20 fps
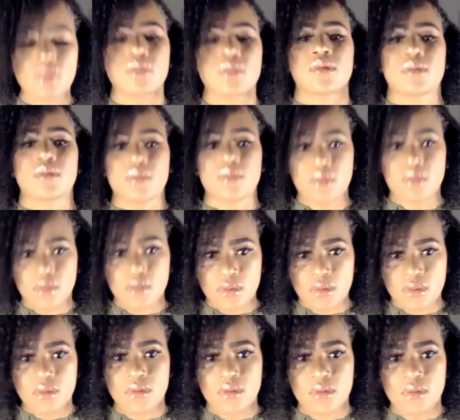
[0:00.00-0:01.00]

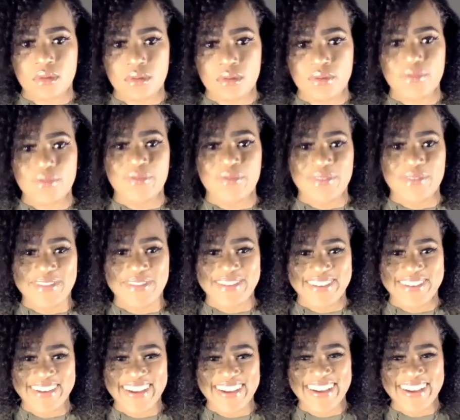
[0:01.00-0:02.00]

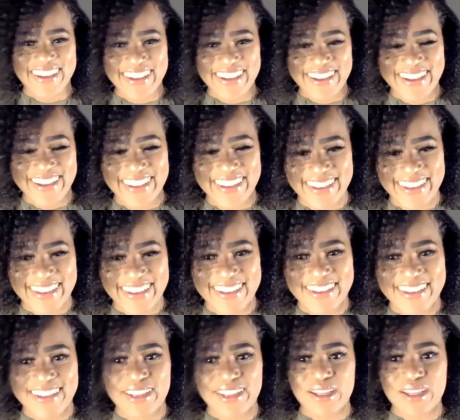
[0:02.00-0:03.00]

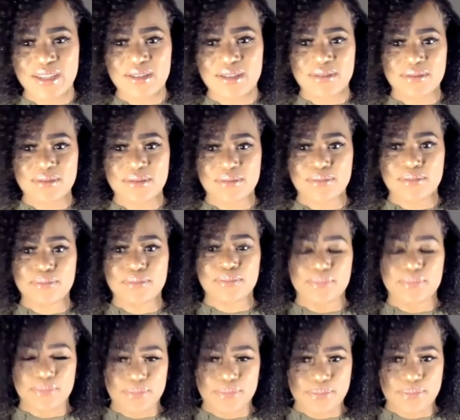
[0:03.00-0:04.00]

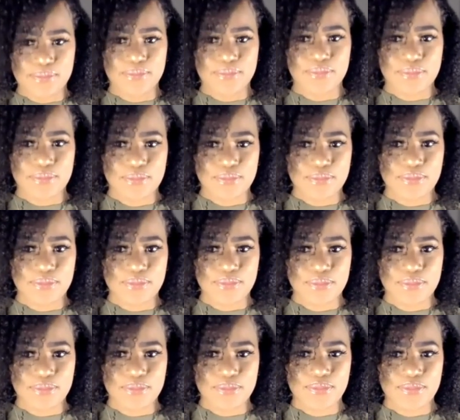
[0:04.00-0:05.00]

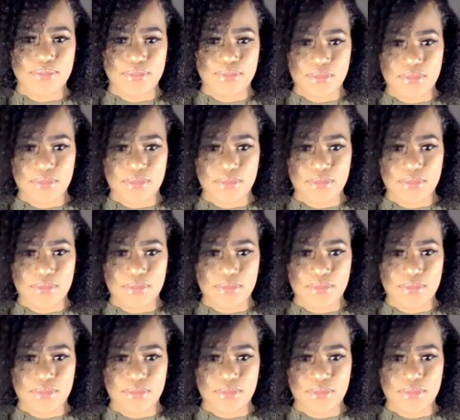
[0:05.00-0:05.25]
This person isn't speaking.